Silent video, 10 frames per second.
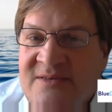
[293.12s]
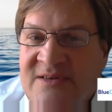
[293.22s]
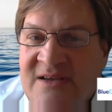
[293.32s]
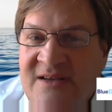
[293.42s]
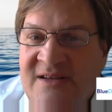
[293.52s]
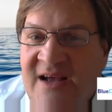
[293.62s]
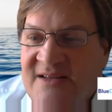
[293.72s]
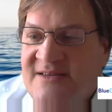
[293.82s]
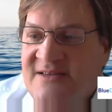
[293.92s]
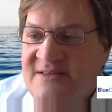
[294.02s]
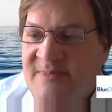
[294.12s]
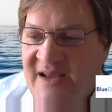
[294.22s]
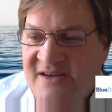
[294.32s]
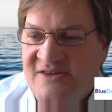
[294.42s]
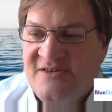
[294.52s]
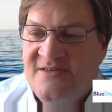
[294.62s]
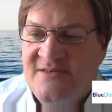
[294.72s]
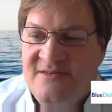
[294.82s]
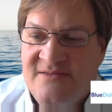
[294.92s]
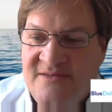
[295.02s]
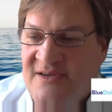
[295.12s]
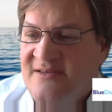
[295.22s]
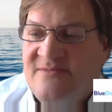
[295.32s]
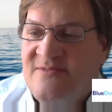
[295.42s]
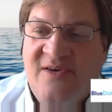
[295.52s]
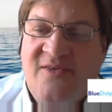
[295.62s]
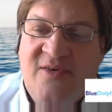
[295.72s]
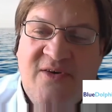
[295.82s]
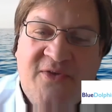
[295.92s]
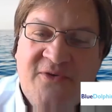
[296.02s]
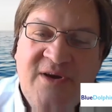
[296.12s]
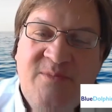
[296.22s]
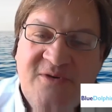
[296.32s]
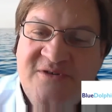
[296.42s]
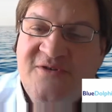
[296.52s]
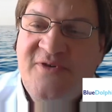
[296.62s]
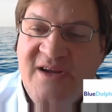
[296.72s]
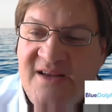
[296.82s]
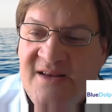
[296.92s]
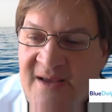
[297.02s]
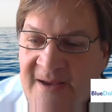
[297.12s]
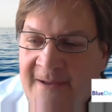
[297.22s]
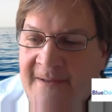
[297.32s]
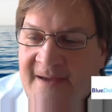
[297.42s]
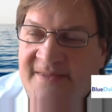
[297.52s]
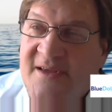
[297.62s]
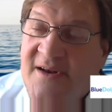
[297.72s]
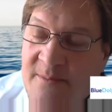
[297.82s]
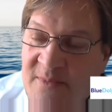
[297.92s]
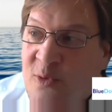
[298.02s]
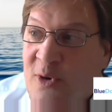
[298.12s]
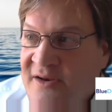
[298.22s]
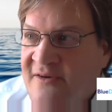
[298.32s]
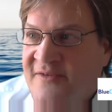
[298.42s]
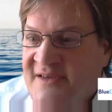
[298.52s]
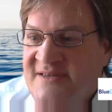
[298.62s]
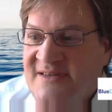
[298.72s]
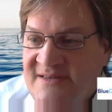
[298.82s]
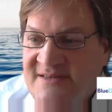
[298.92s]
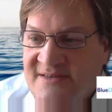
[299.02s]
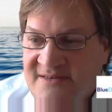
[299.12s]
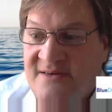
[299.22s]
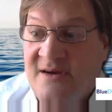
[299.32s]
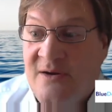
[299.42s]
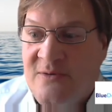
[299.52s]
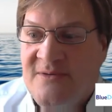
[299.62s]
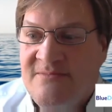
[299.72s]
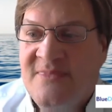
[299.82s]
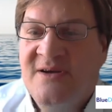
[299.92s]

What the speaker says: He tells his managers he had 3 books to read, And the number one of this list is a goal.